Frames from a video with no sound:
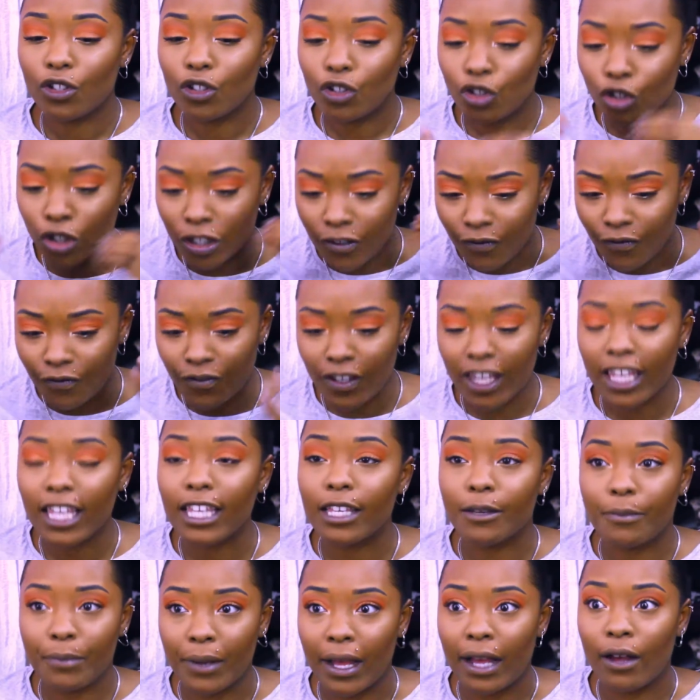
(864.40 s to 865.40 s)
just think
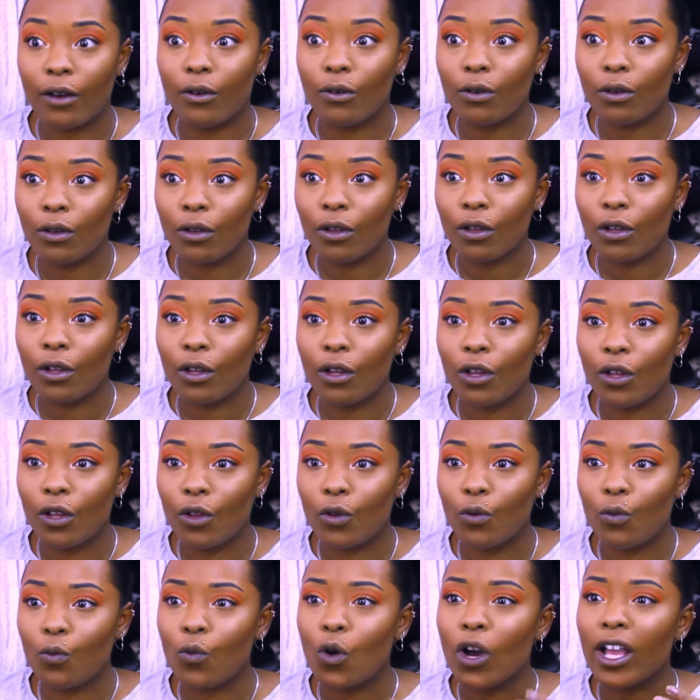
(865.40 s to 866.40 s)
about
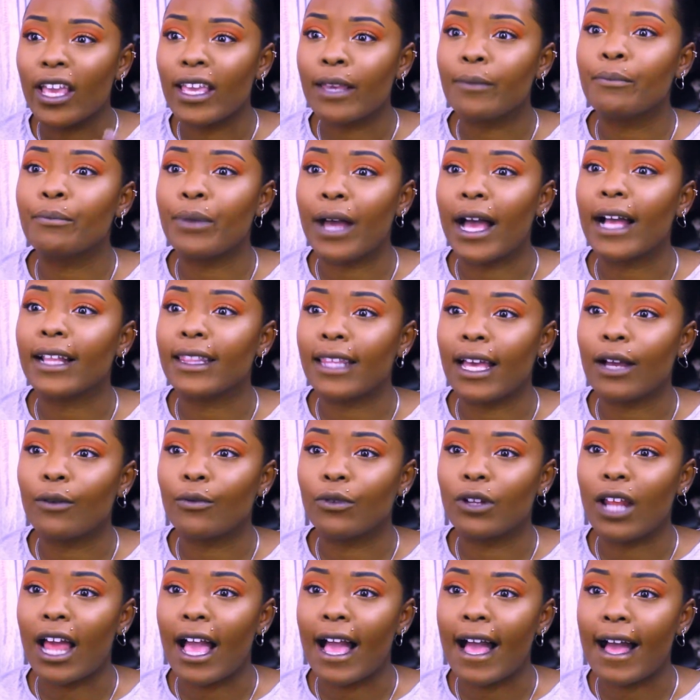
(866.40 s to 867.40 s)
what impact that
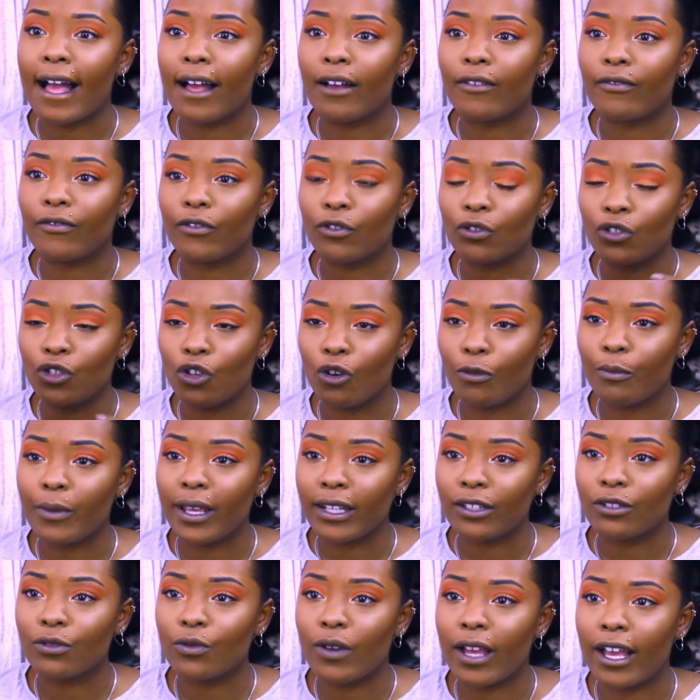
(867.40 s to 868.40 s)
would have on your
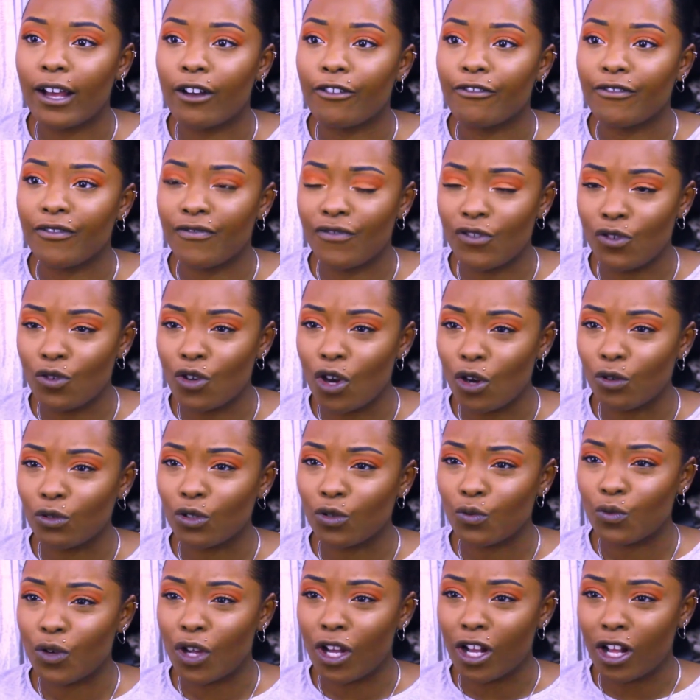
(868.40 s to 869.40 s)
mental health if you go
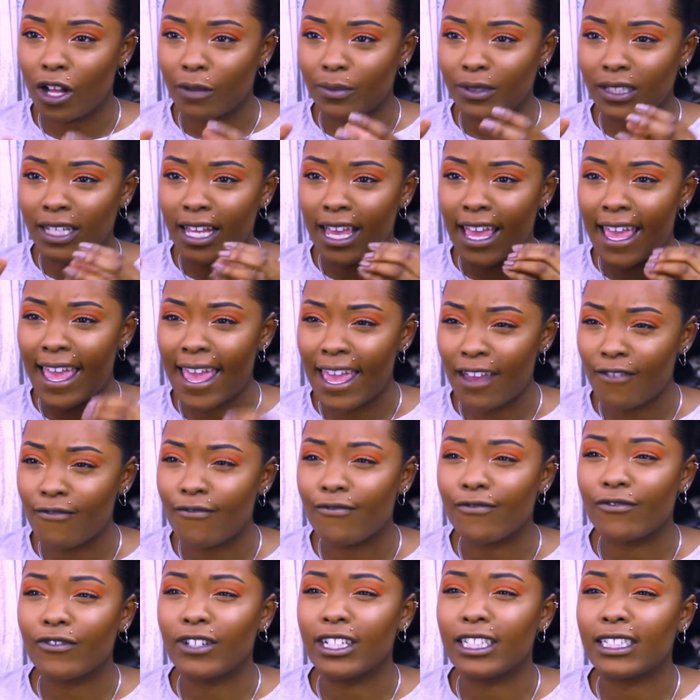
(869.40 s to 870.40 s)
to work upset
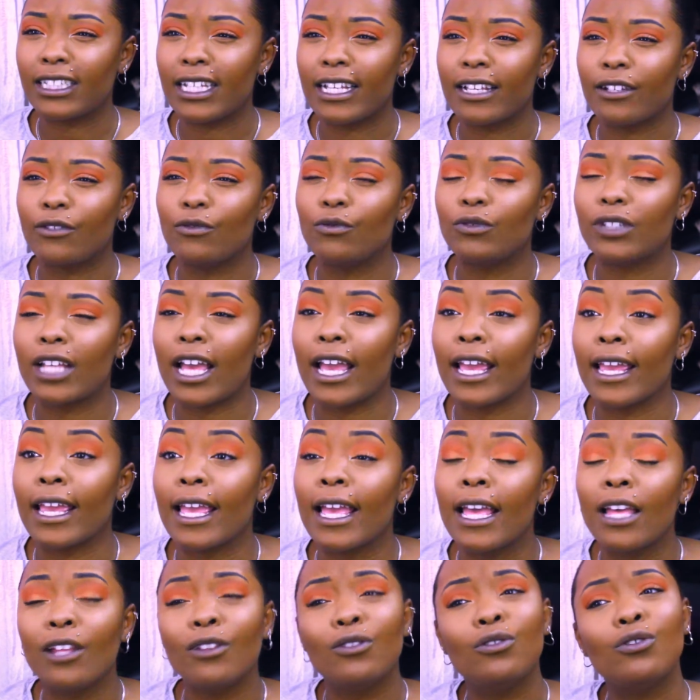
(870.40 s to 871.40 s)
every single day,
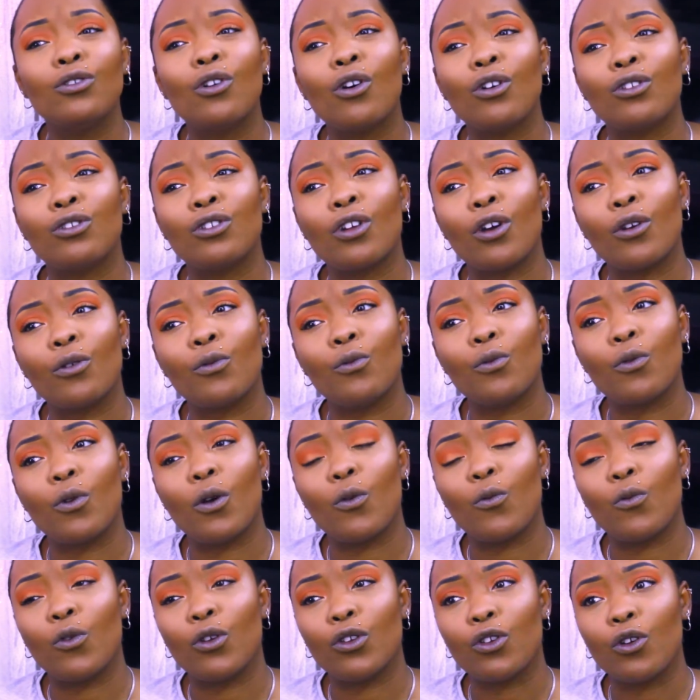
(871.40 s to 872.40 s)
not know
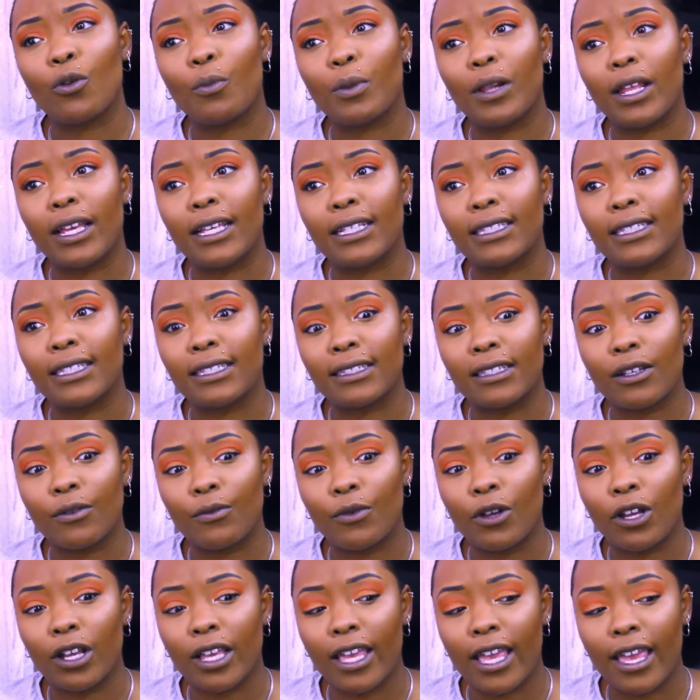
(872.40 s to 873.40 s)
what your place is at
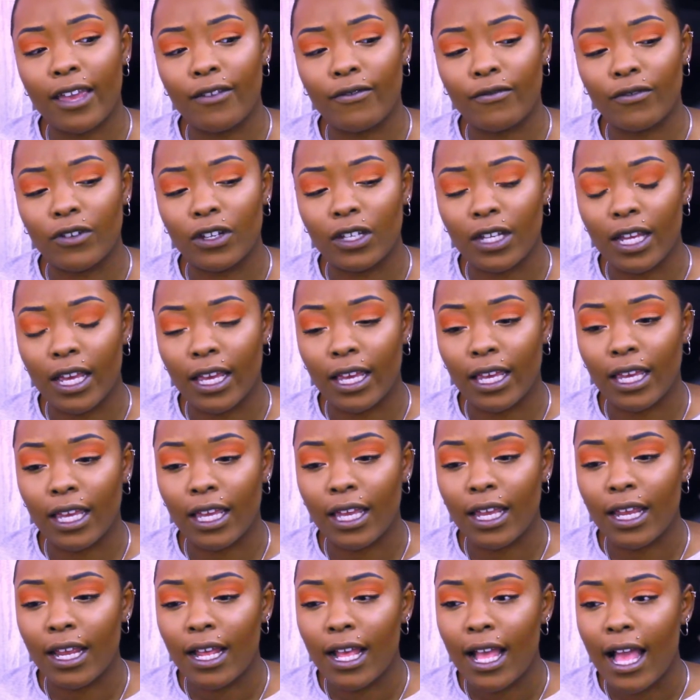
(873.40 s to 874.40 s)
work every day,
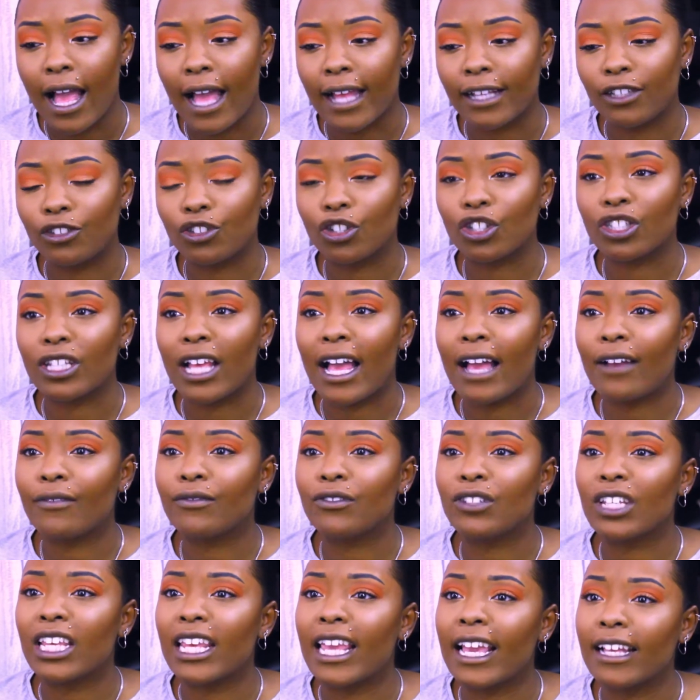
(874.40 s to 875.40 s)
and just have
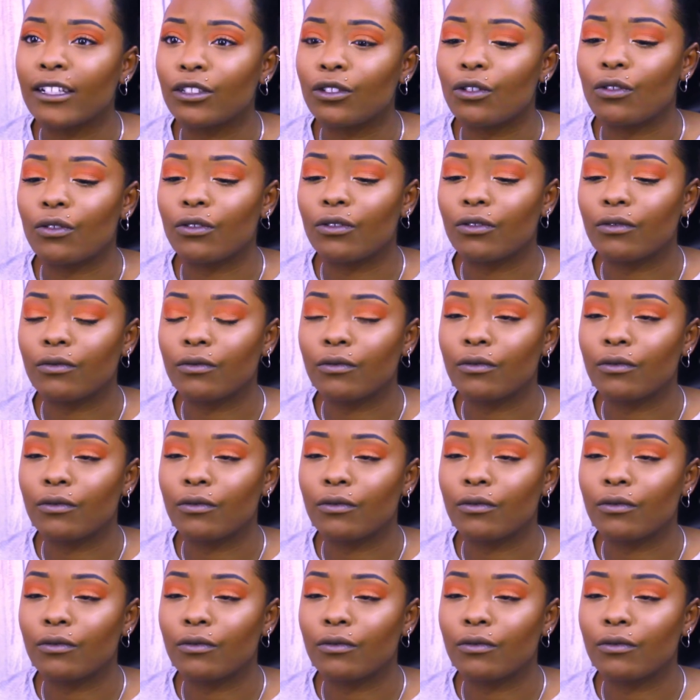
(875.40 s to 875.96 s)
to get on.